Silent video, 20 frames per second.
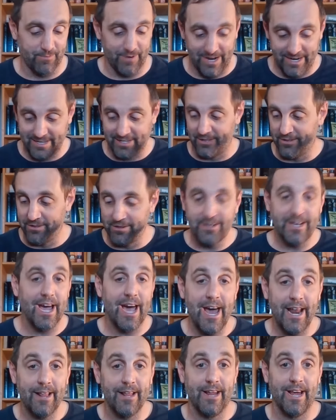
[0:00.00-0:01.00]
We have to look
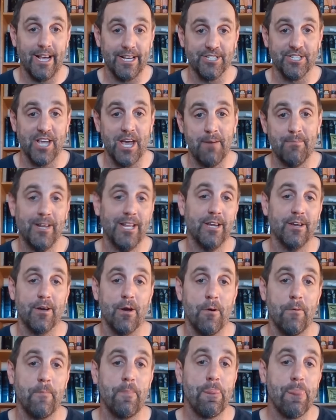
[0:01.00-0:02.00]
at it, examine it, and
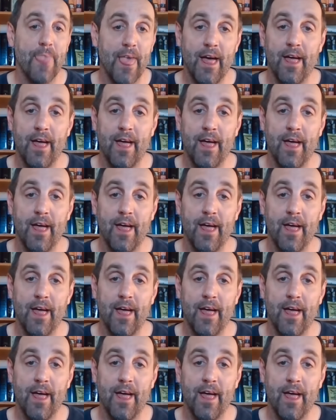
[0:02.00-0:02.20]
go,